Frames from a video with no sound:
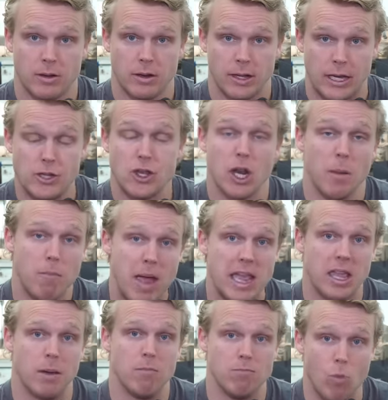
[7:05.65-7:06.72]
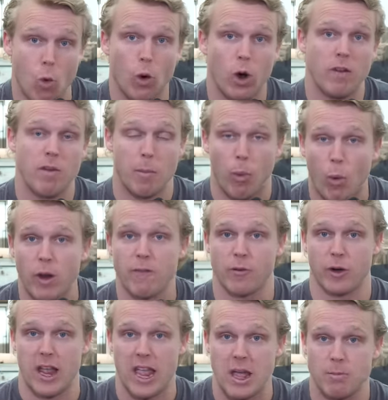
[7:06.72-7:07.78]
He's going to make it more of a point
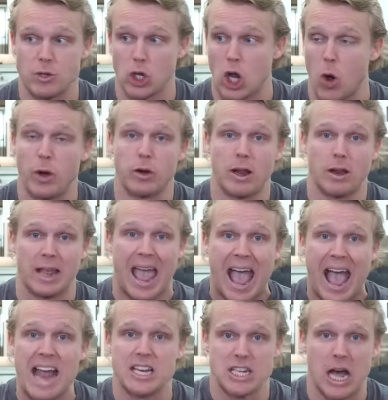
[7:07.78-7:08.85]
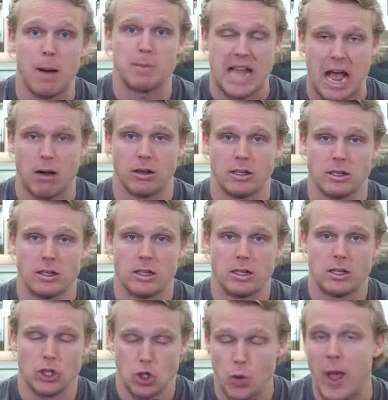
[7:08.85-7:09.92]
for him to go and add top talent
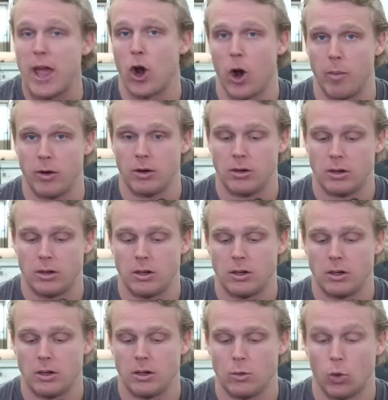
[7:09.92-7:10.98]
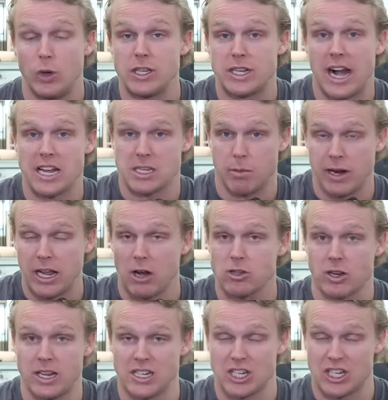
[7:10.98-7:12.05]
to Ann Arbor. Well, he's got somebody else
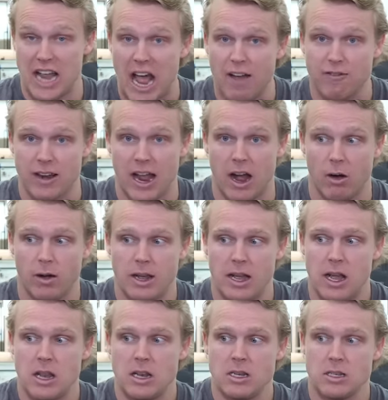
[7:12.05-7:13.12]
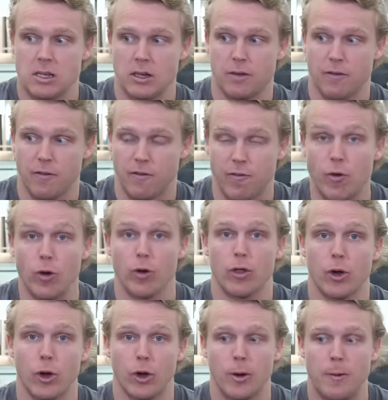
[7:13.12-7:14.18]
on his staff now to
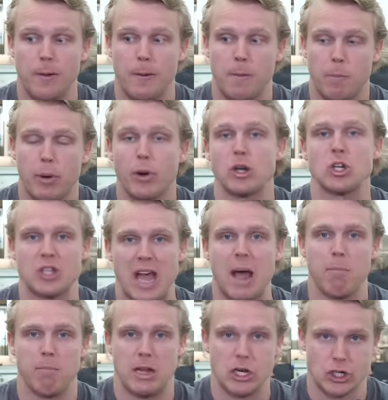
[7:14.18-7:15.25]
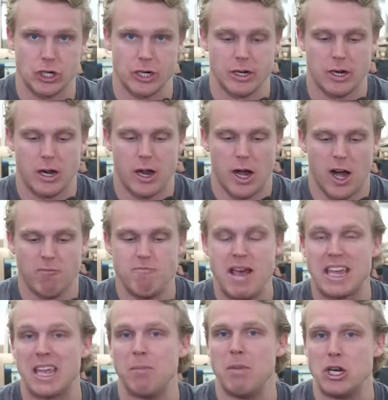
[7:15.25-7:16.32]
further push that mission of
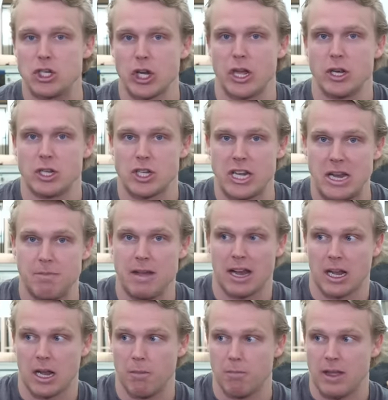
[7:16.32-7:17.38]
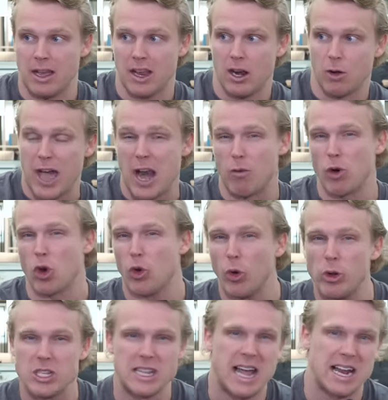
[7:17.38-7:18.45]
making Michigan a team that kind of
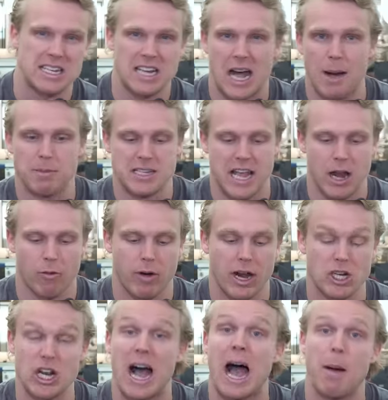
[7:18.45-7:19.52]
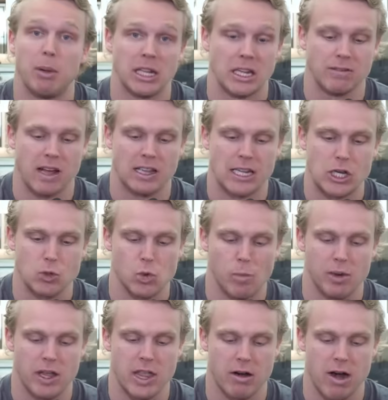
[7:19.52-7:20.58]
recruits in that top 10 range, I believe at least, will
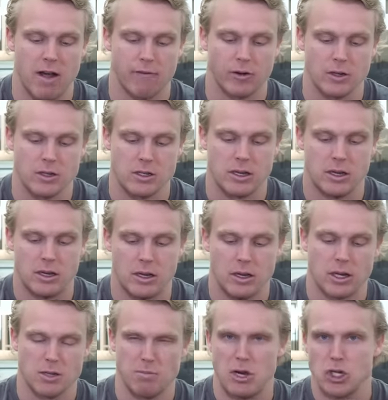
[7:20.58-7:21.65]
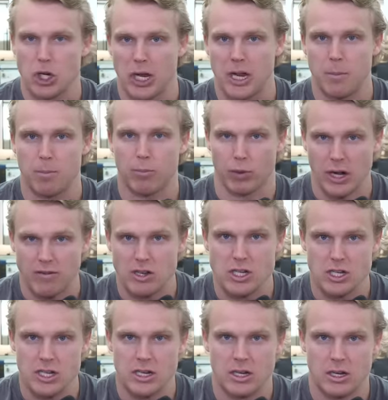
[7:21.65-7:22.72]
be their efforts. Because Michigan
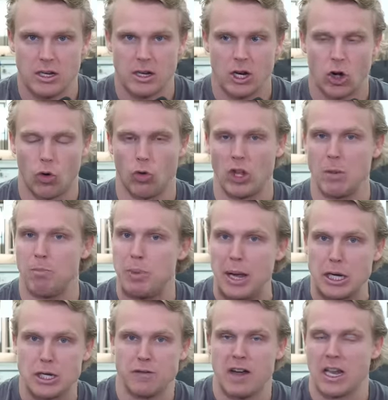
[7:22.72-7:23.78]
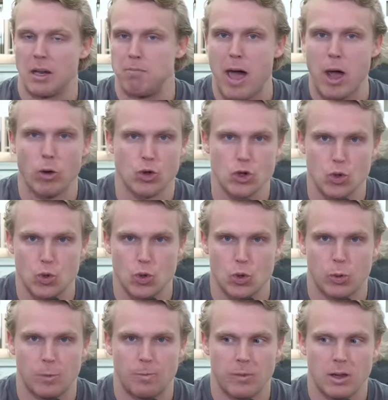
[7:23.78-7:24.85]
previously, really big developmental
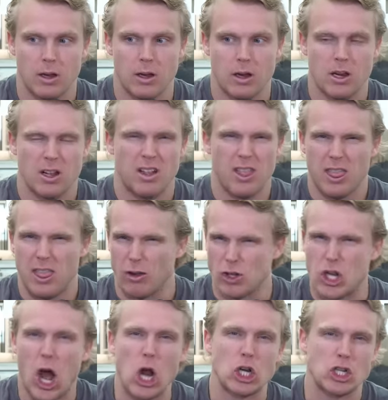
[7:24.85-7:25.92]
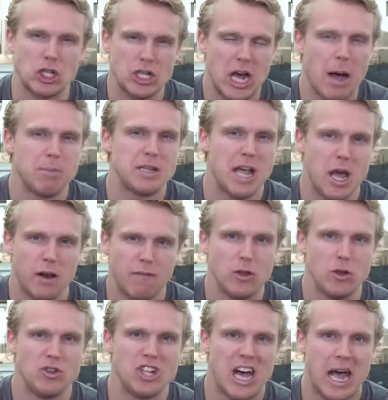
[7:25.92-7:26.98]
school. They'll touch the top 10 a
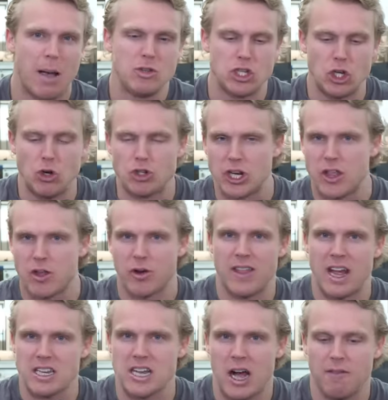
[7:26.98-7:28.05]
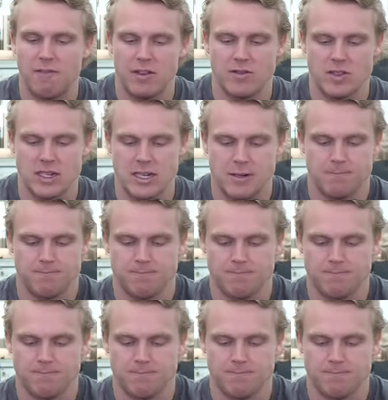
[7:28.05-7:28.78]
few times. Usually they're in that top 15.